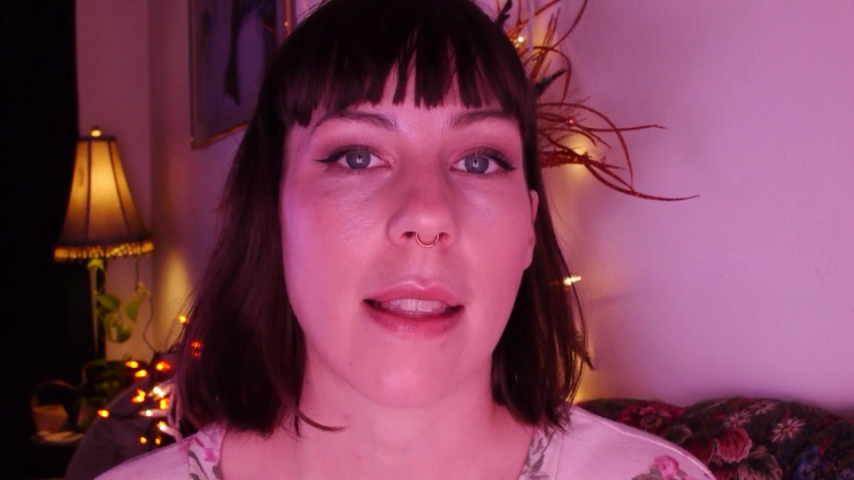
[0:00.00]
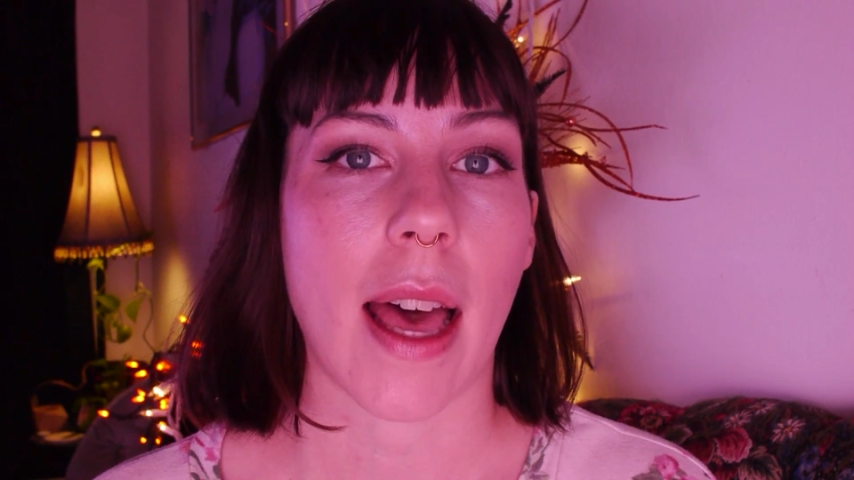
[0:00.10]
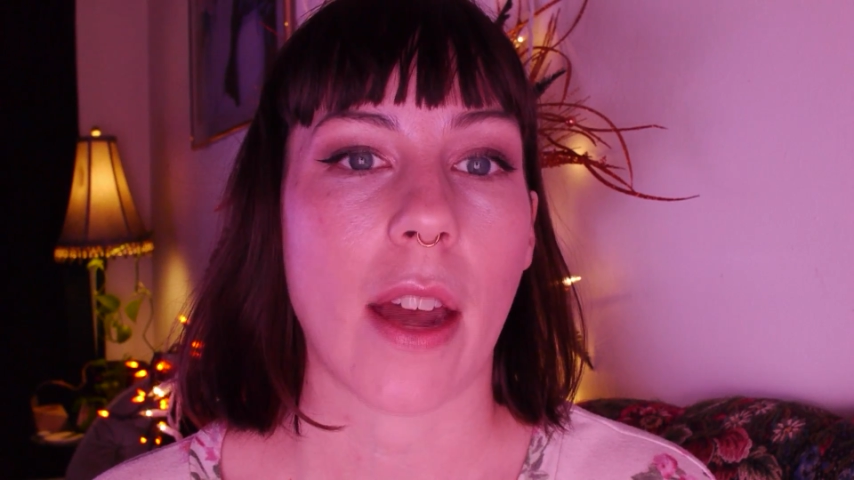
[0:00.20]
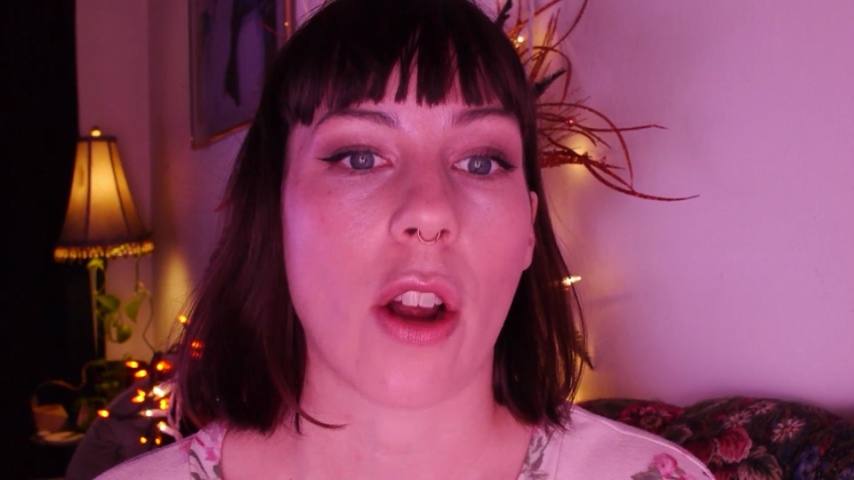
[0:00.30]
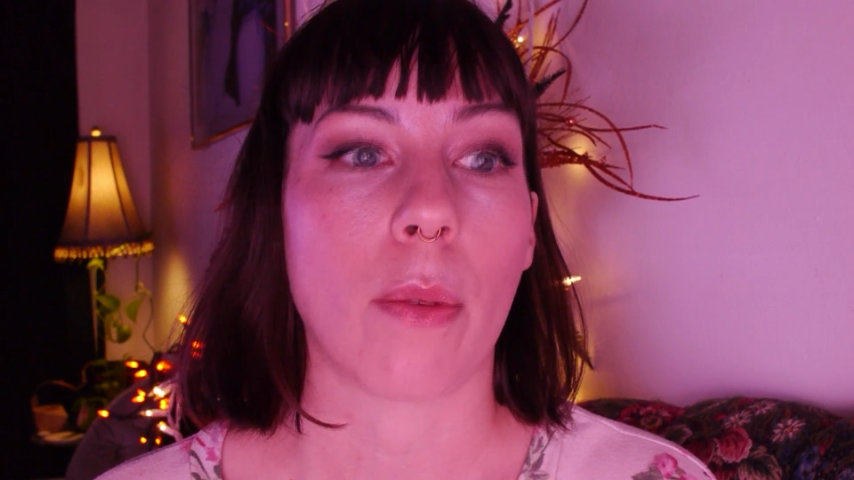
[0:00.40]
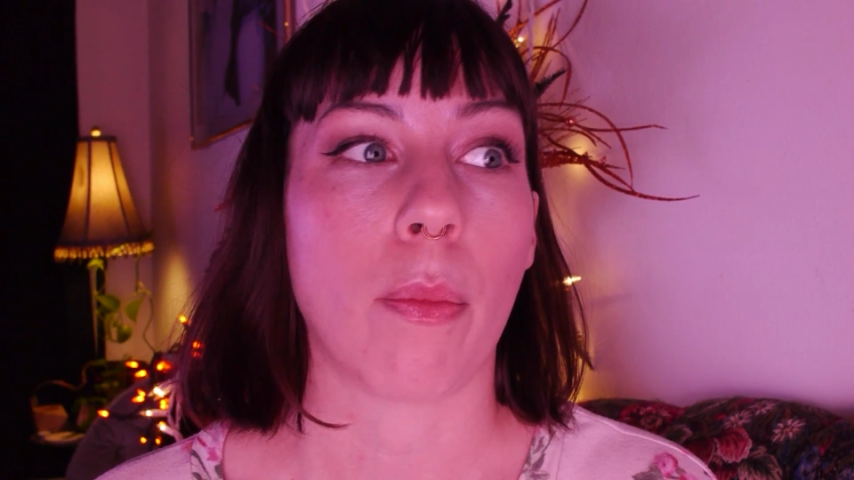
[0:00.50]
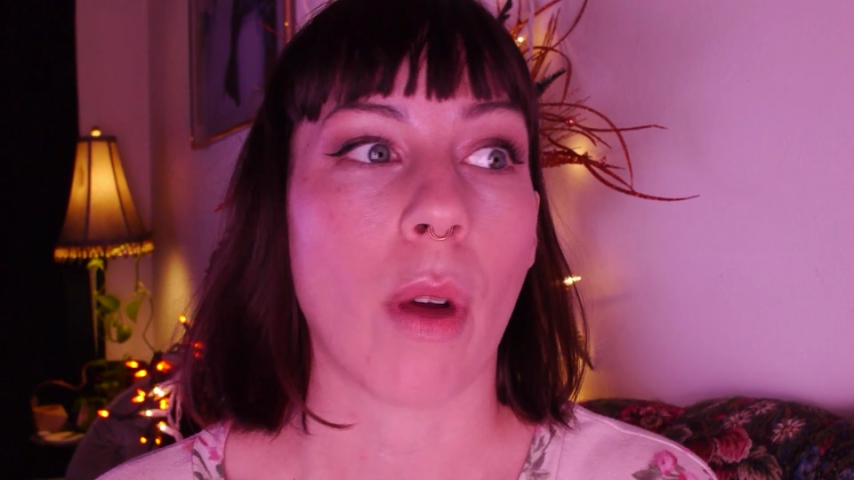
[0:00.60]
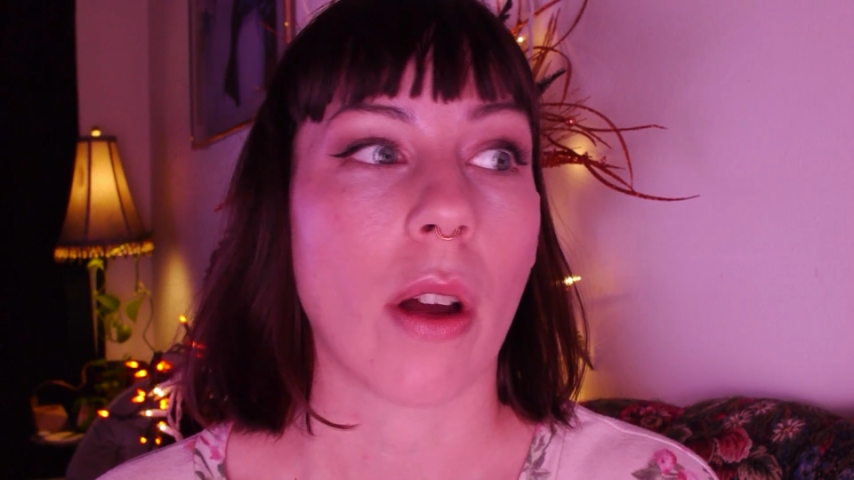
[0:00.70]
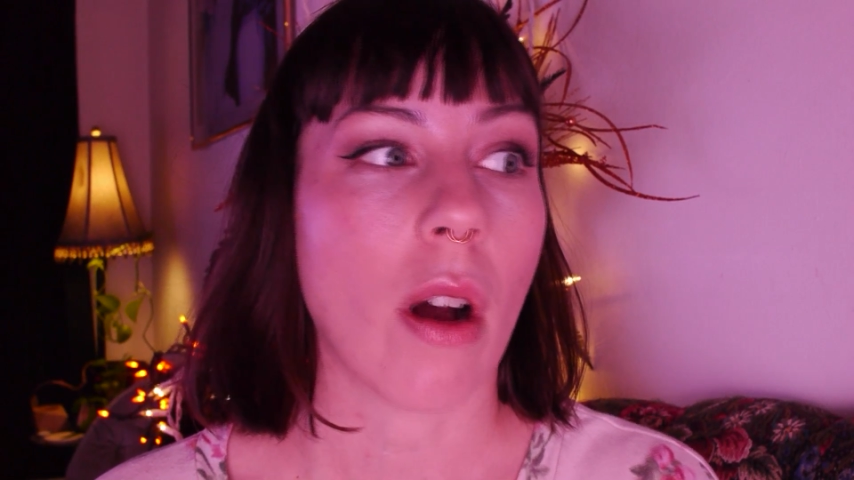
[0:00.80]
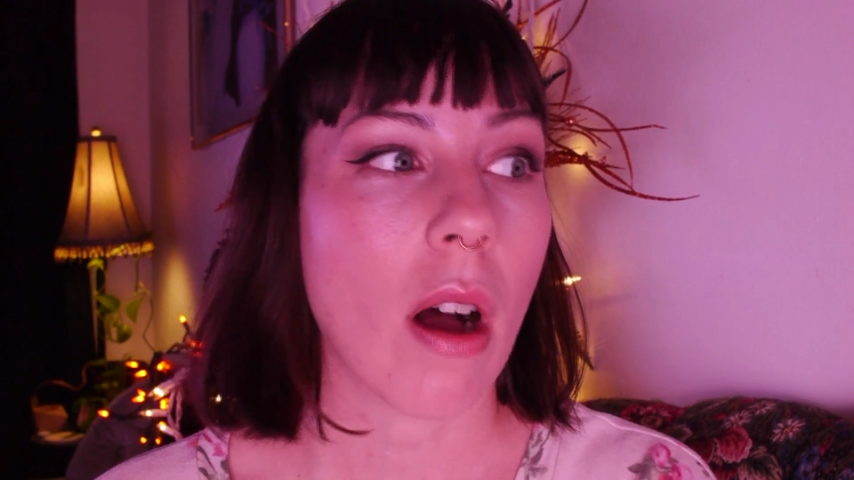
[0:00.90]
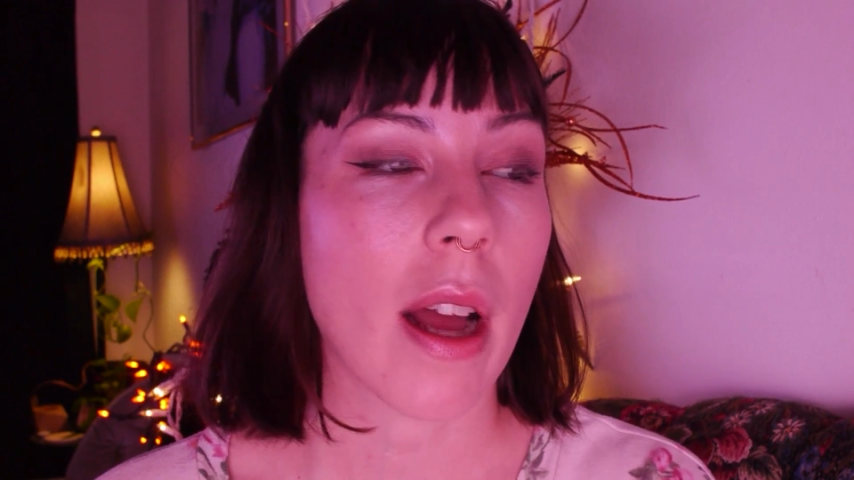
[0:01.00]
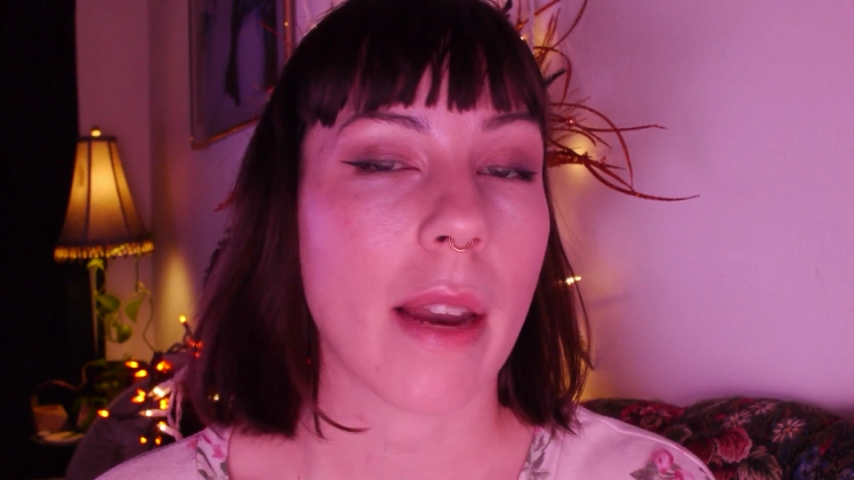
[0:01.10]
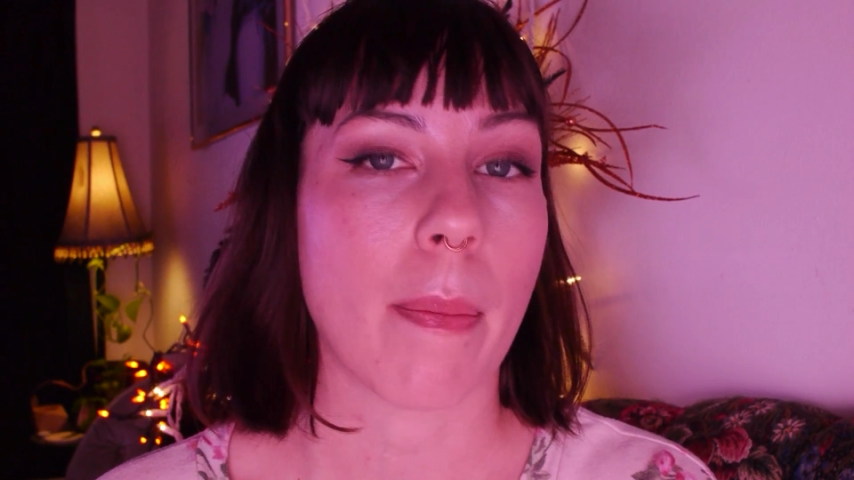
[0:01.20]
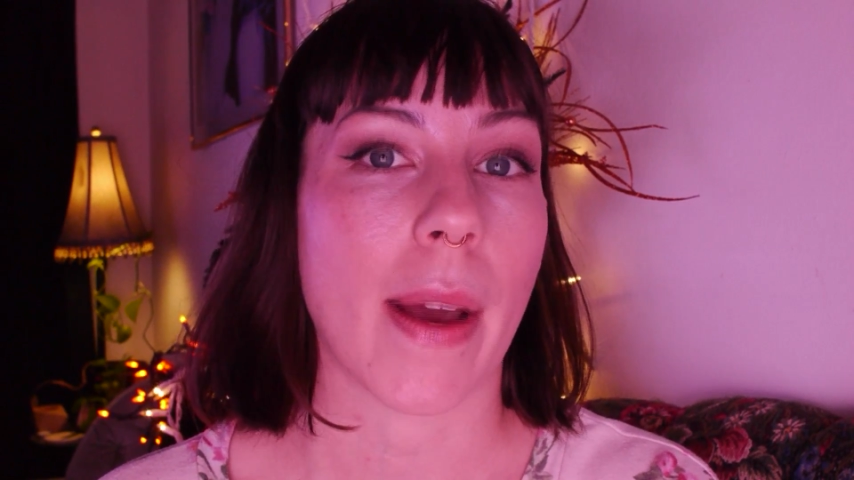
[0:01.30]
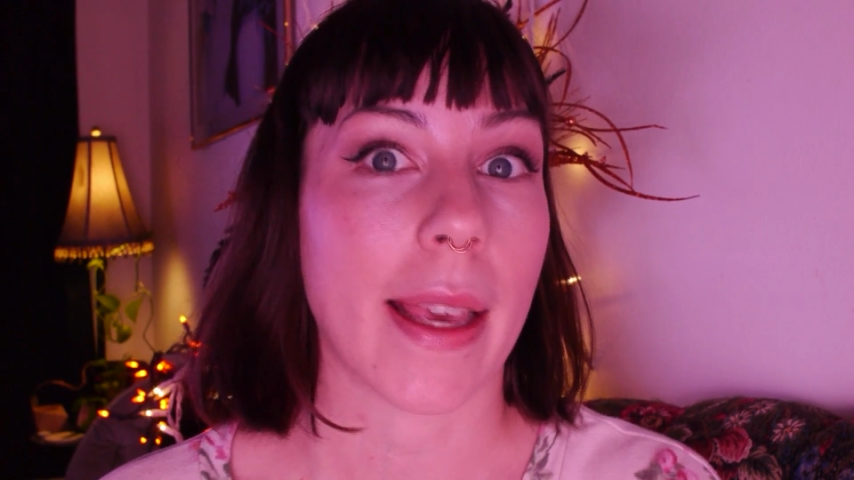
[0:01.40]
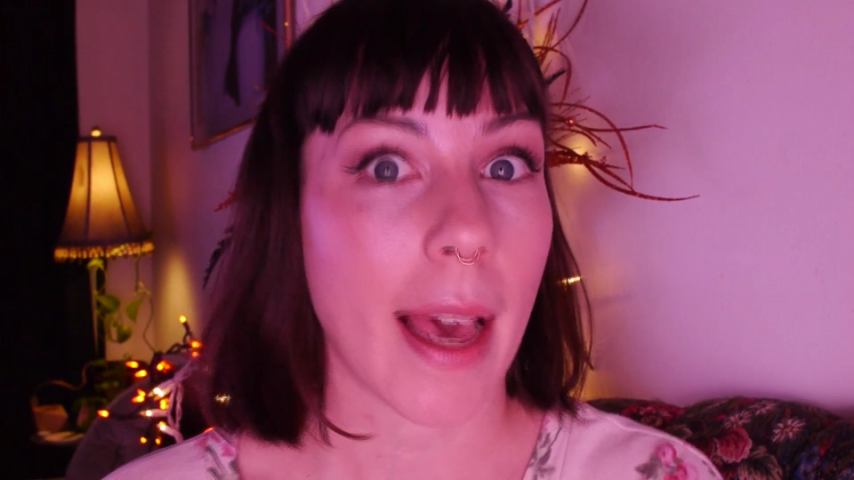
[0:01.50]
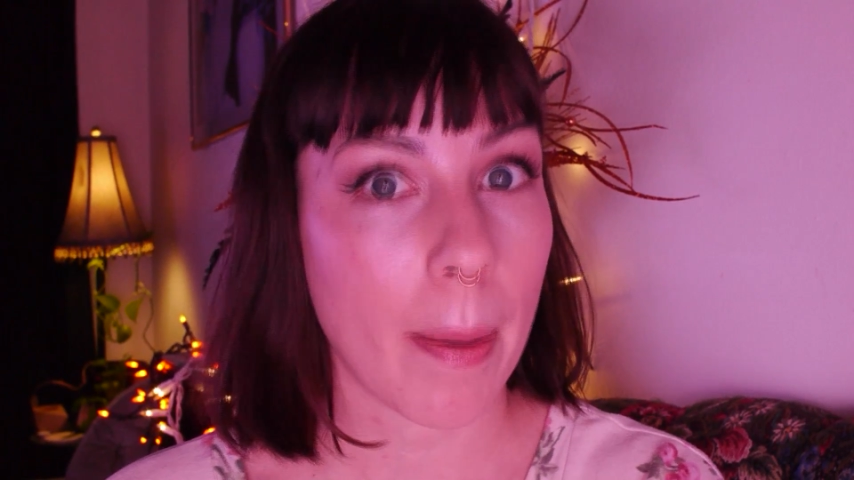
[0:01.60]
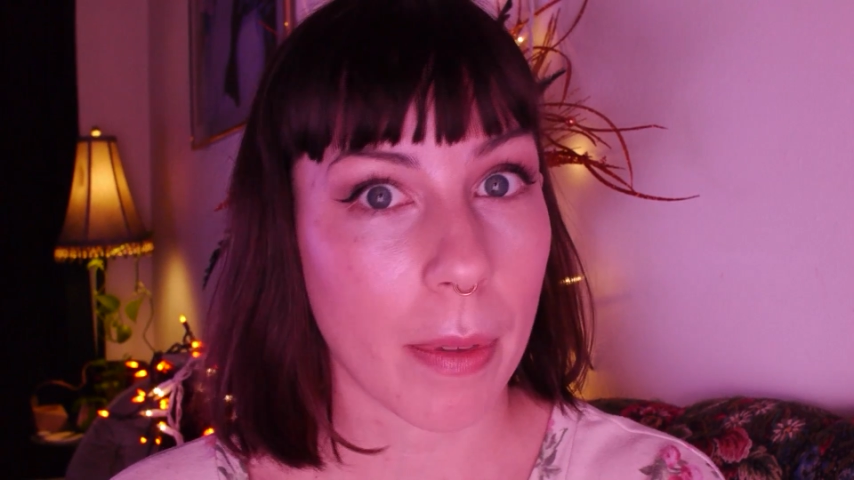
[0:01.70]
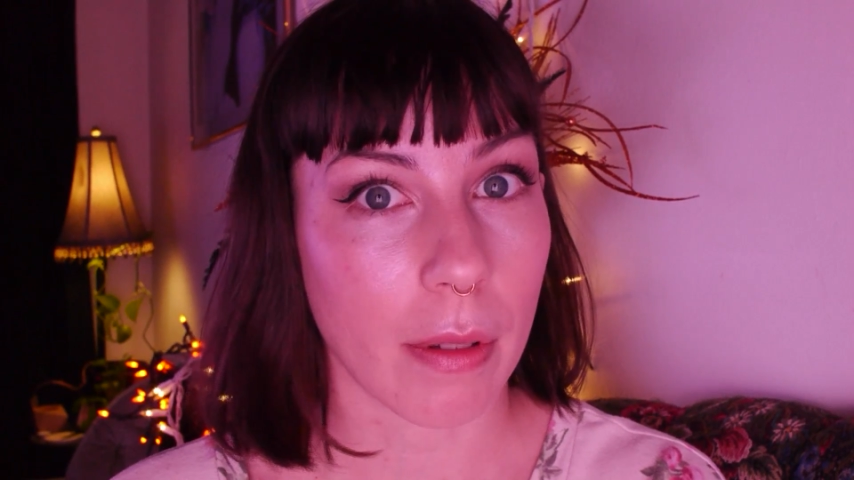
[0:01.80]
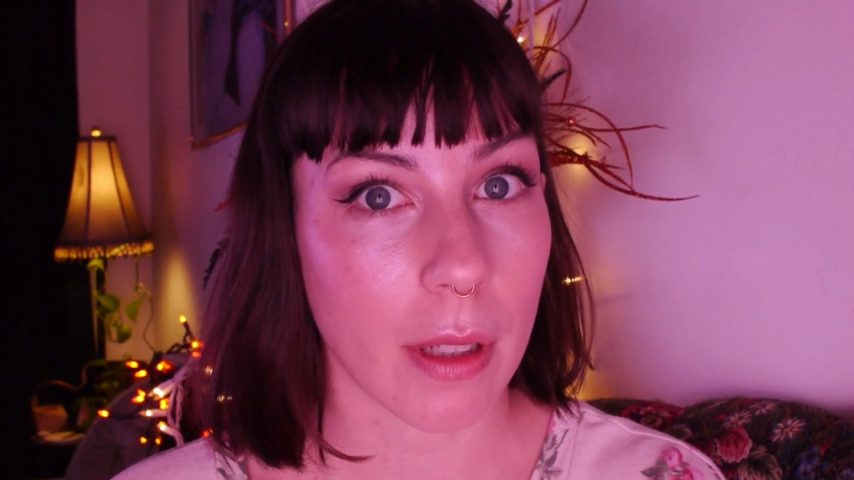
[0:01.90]
that are brought on by
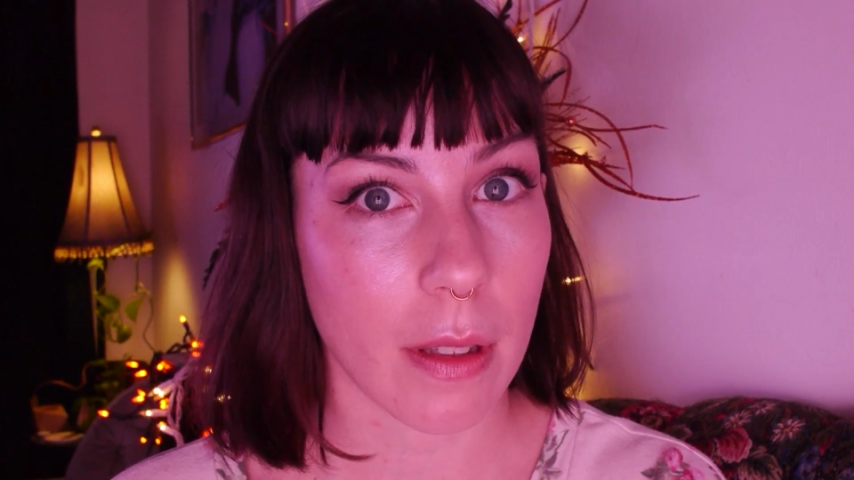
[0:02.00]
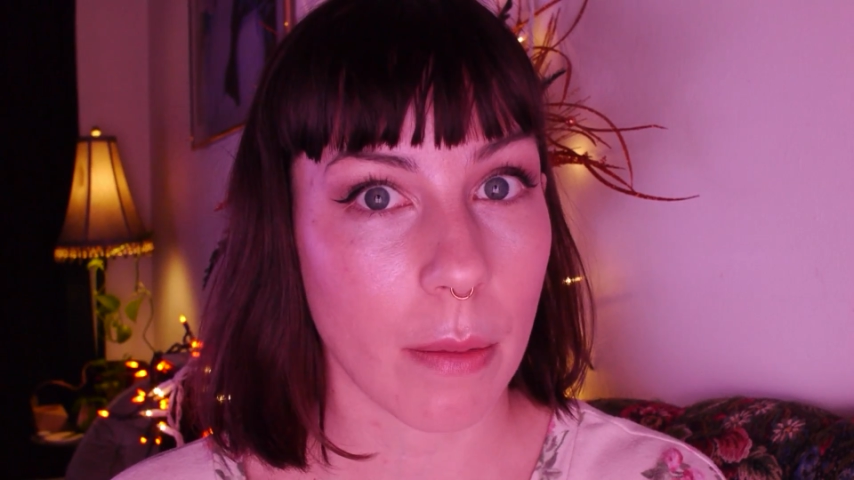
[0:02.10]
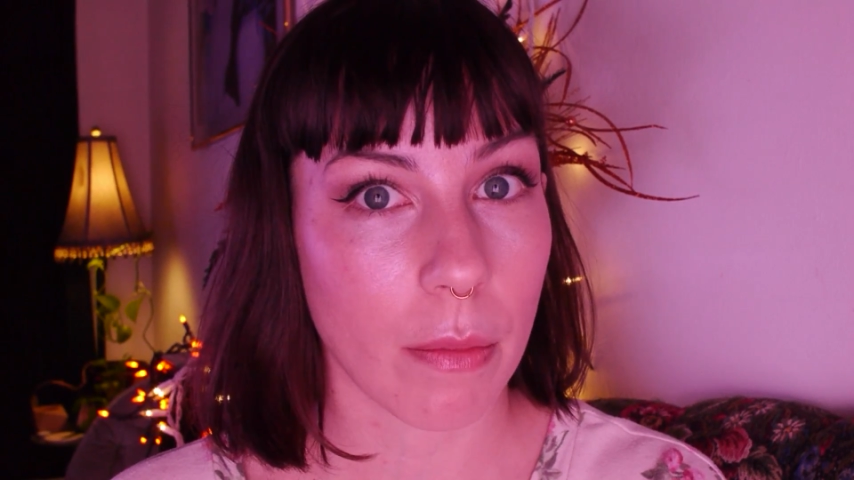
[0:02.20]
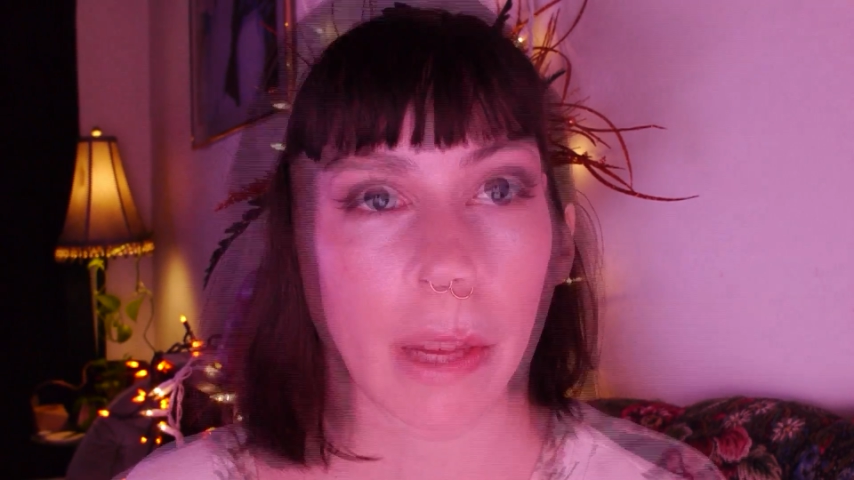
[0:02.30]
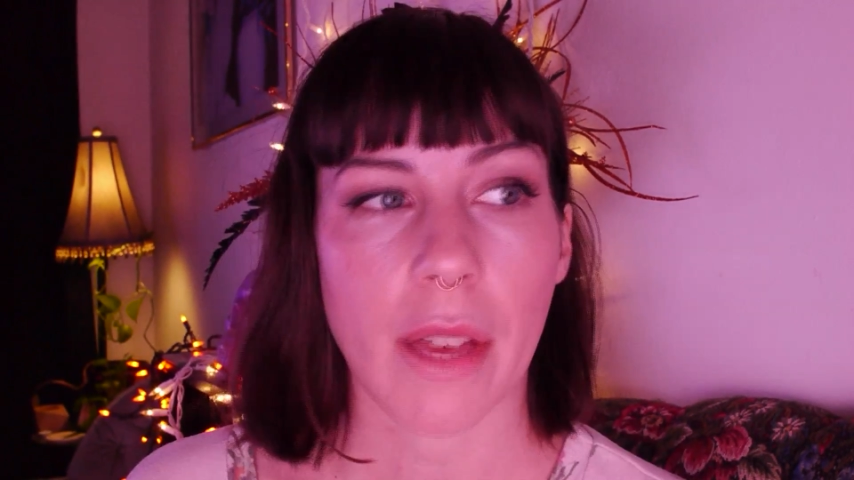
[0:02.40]
capitalism.